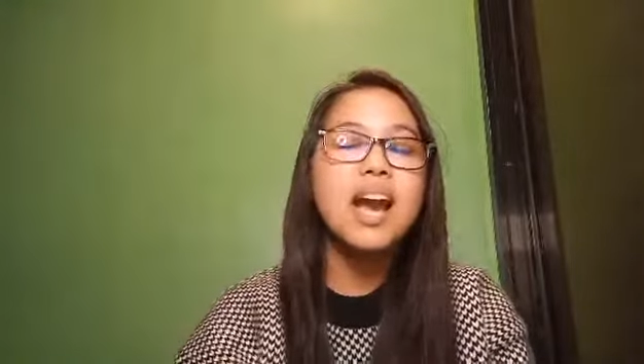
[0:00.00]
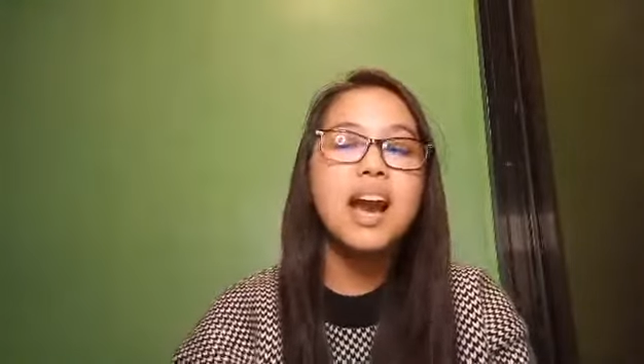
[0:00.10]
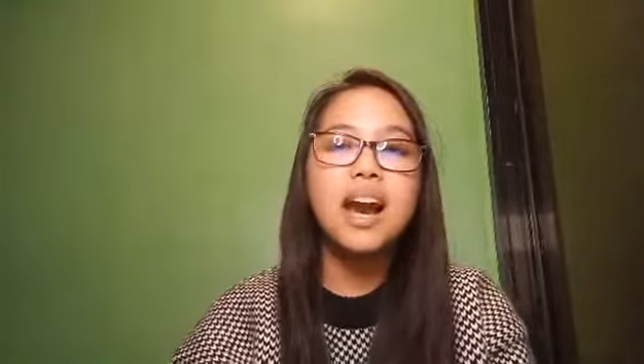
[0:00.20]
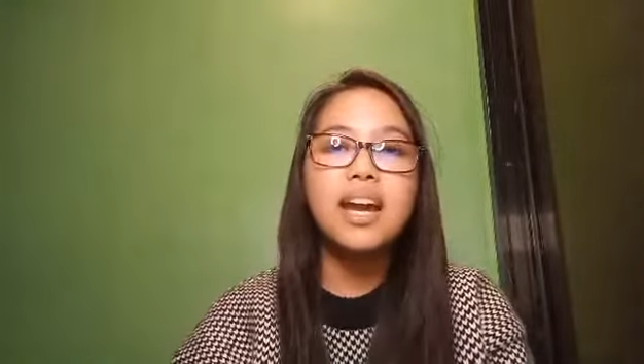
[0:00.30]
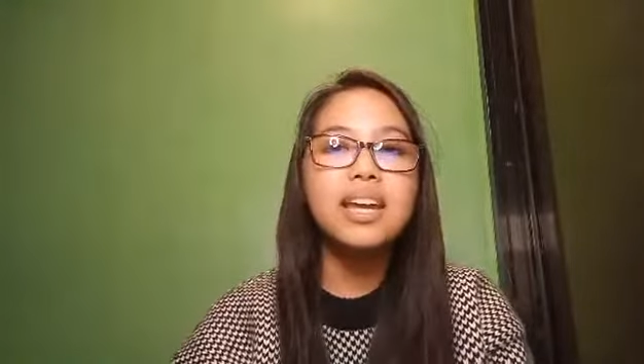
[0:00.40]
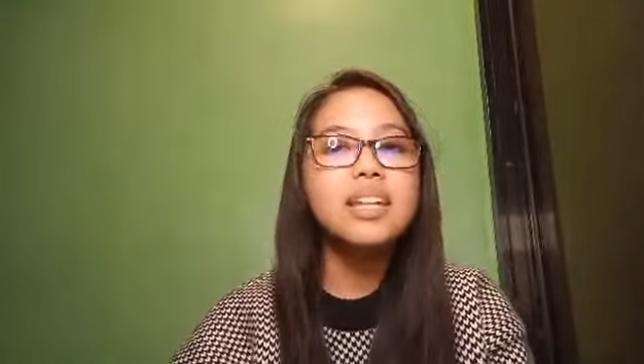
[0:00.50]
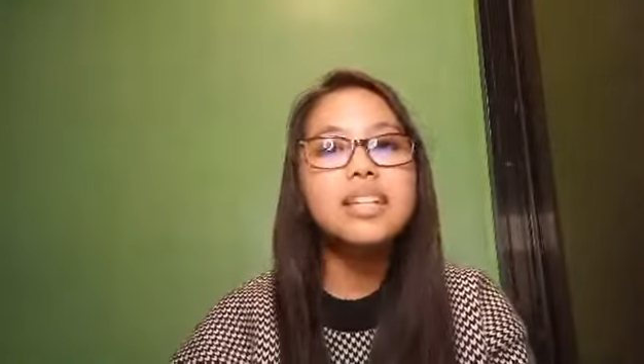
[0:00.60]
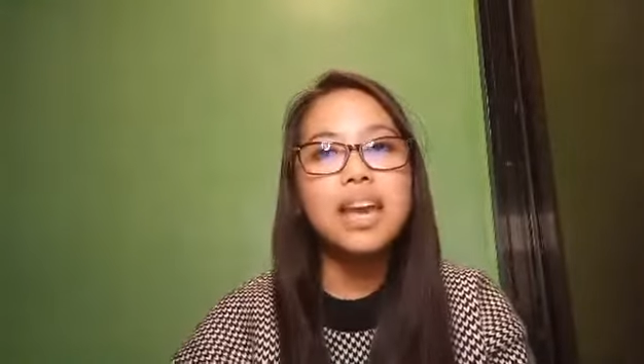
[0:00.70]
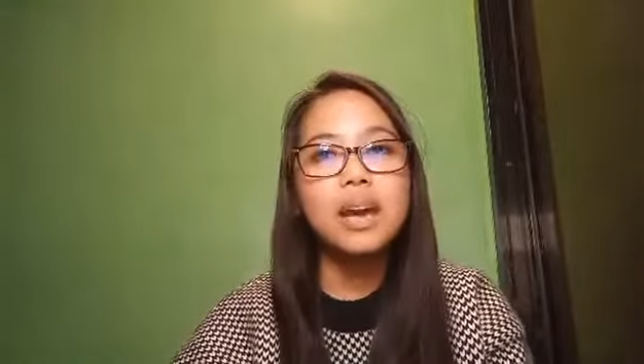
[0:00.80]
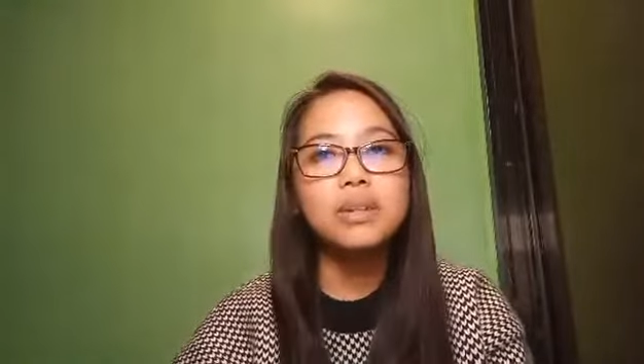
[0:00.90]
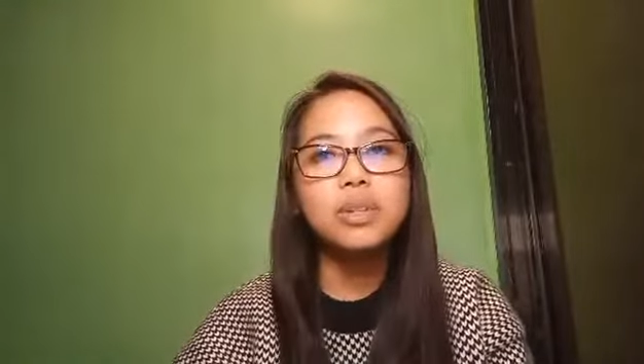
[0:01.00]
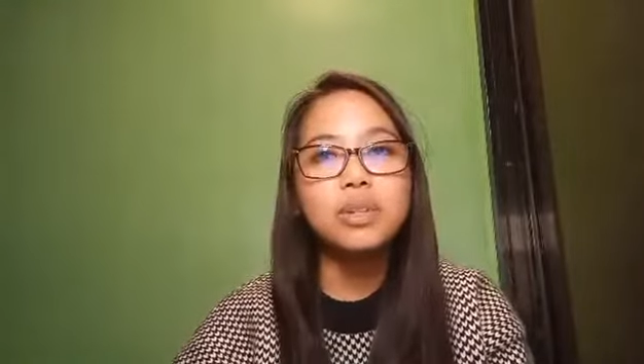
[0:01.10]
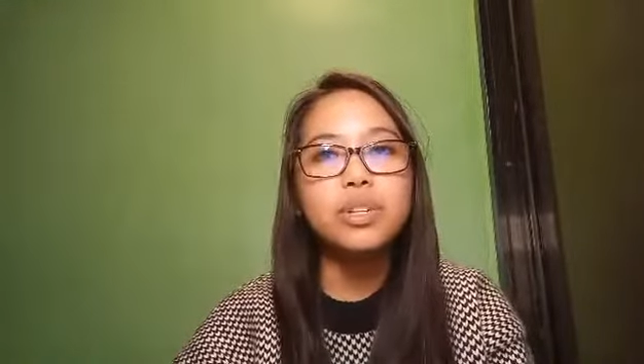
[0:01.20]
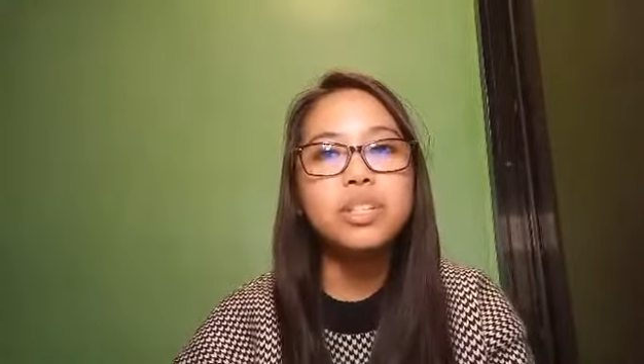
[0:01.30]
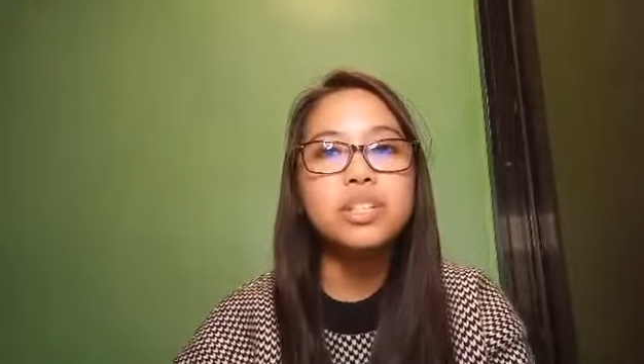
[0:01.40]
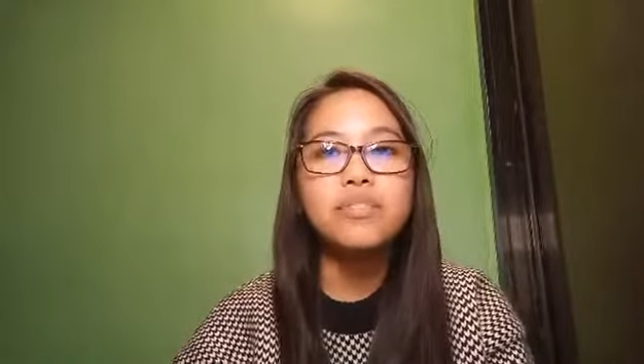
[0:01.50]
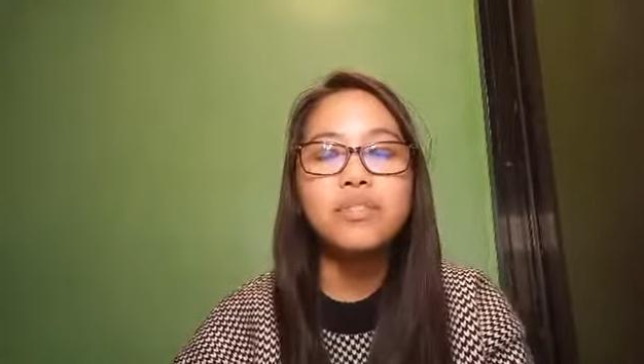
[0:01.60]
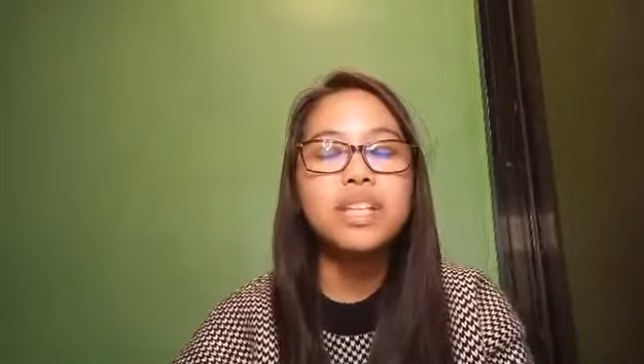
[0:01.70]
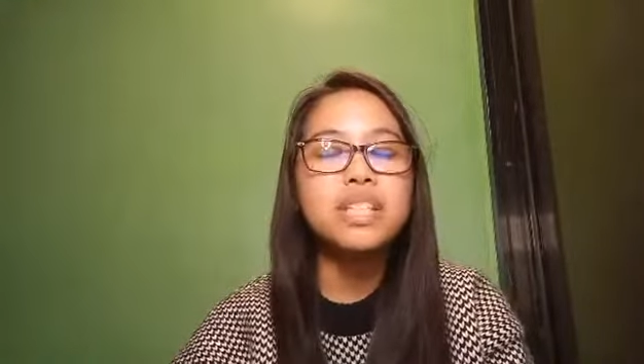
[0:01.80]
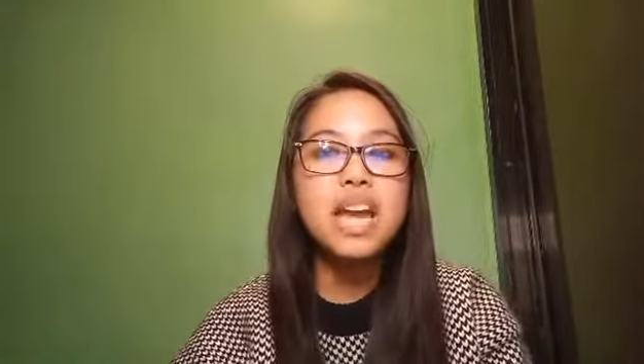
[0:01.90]
I encountered
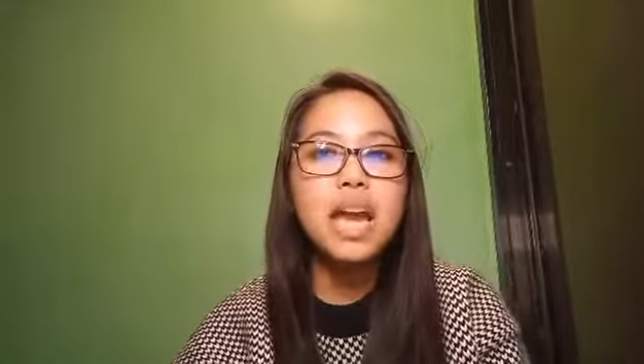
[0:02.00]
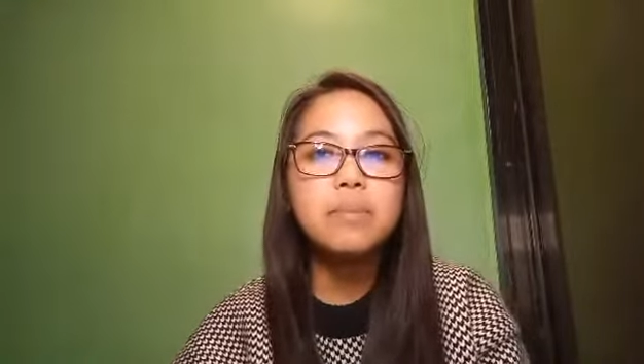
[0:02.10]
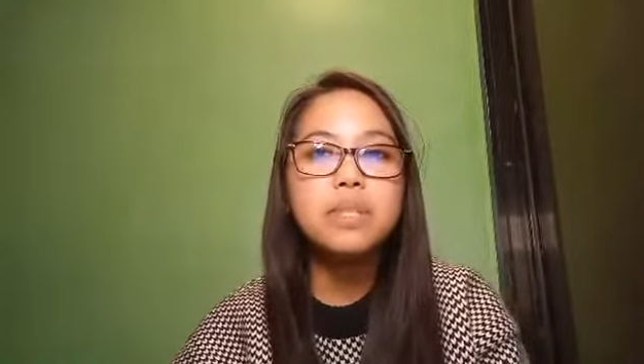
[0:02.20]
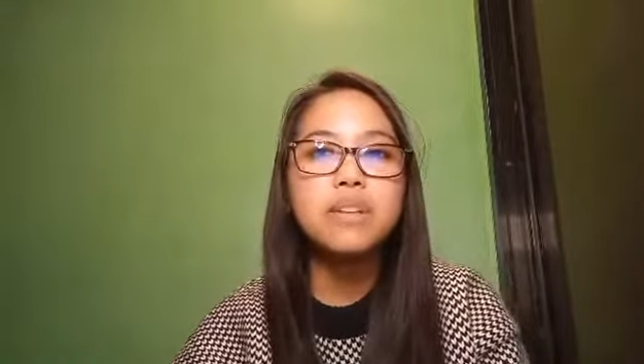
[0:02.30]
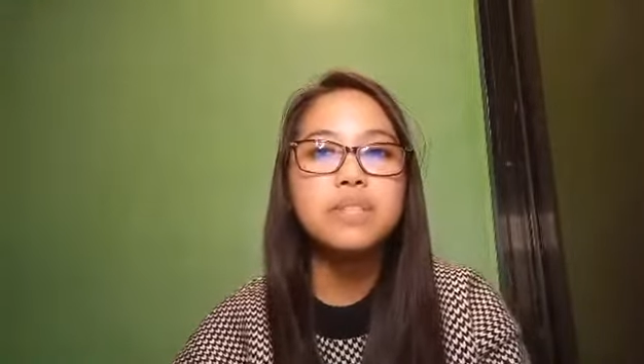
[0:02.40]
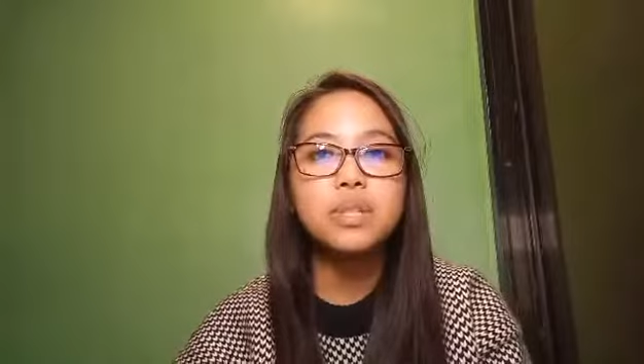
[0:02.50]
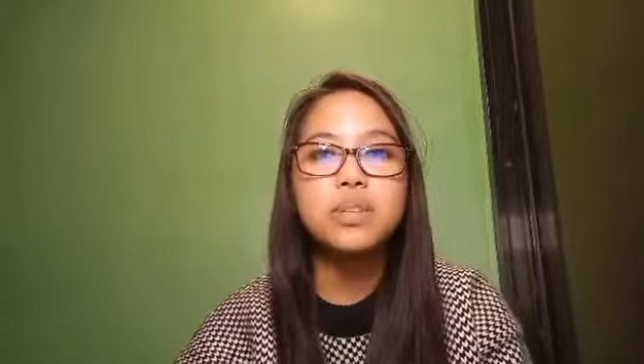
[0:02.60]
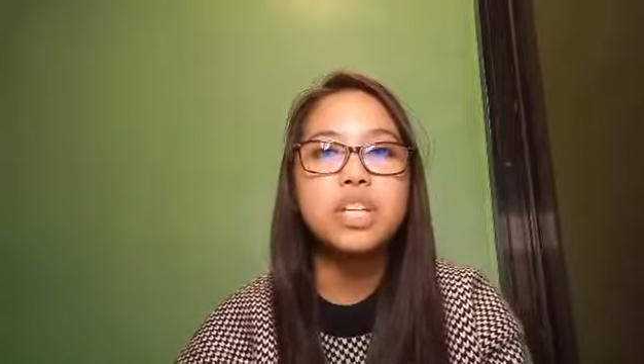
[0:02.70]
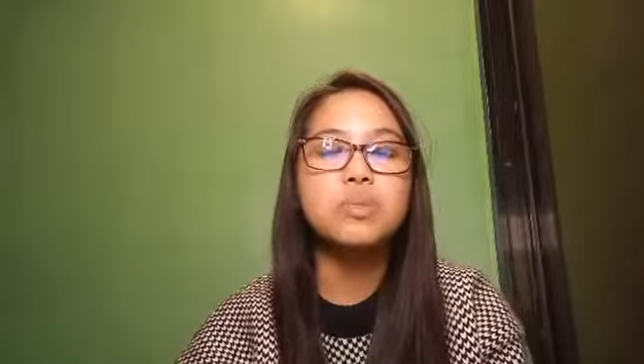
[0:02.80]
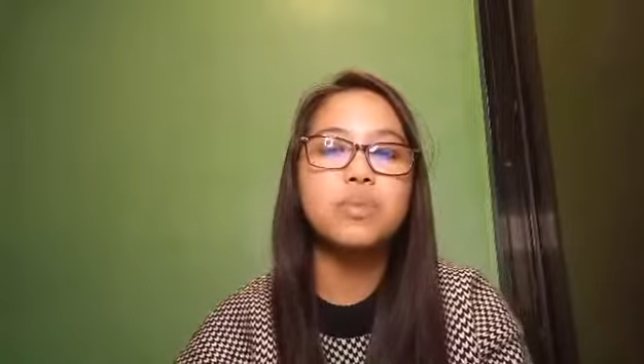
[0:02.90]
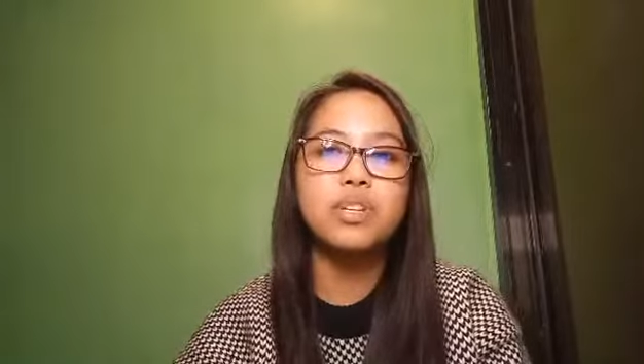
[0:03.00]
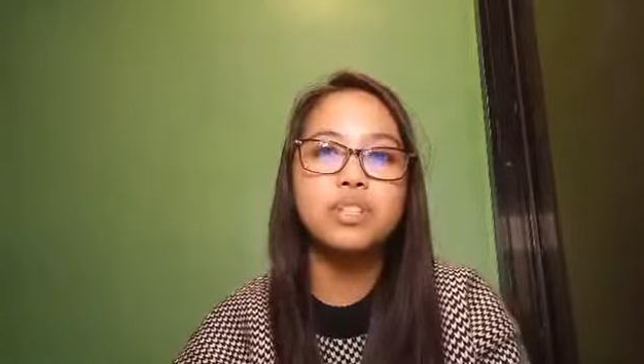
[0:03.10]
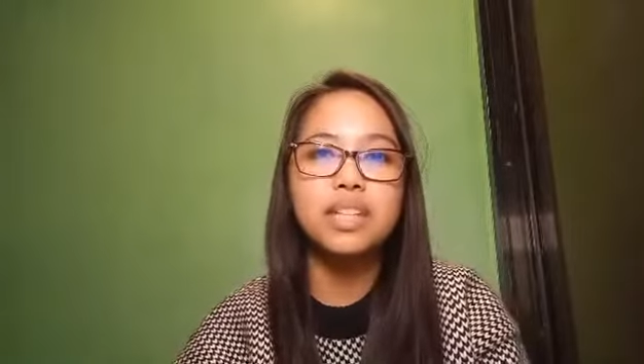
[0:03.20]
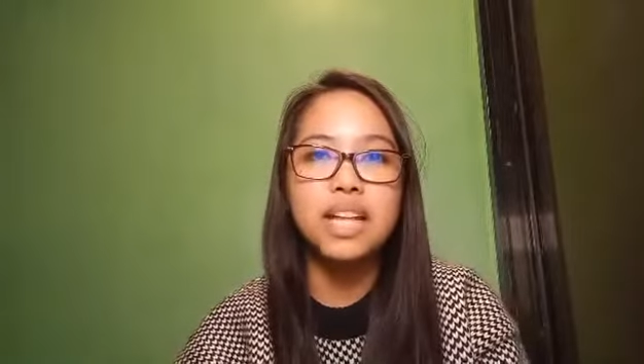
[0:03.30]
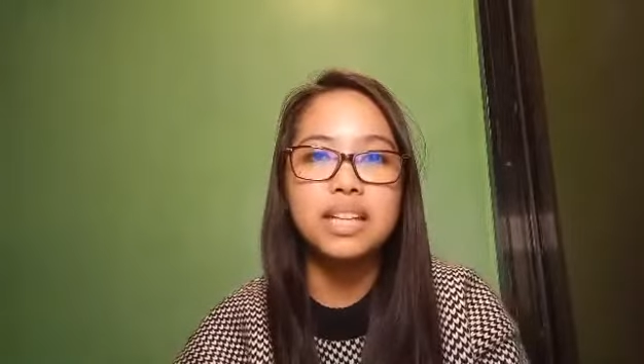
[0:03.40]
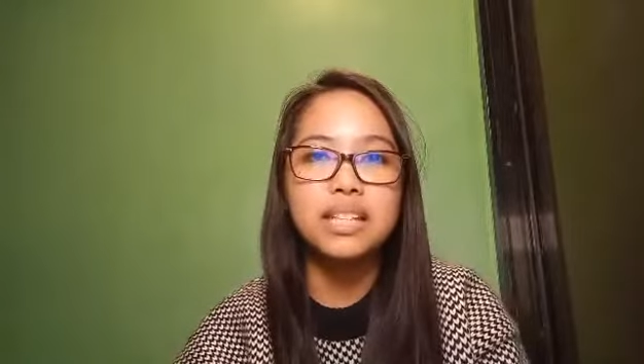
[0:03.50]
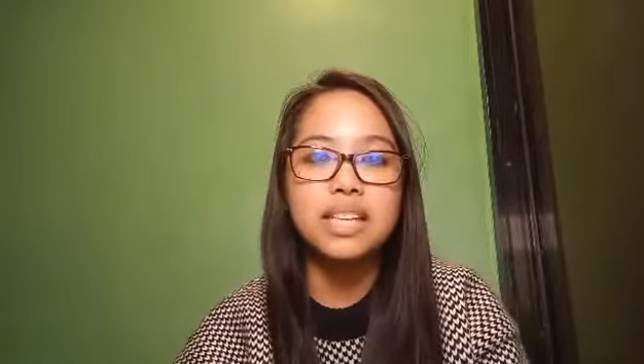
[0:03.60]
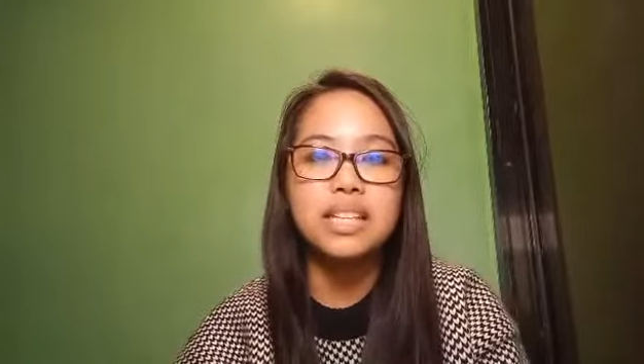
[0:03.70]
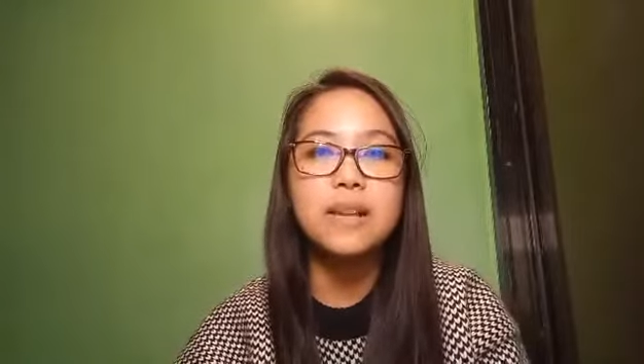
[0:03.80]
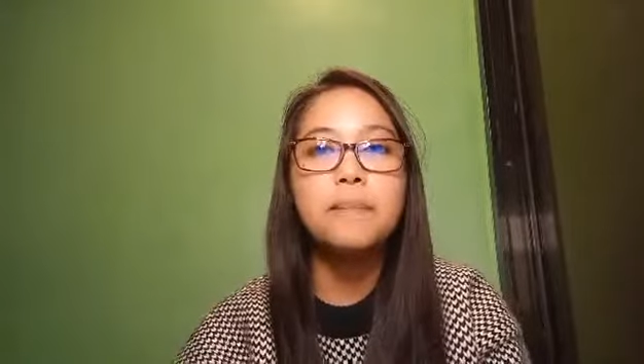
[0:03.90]
different types of students' personalities.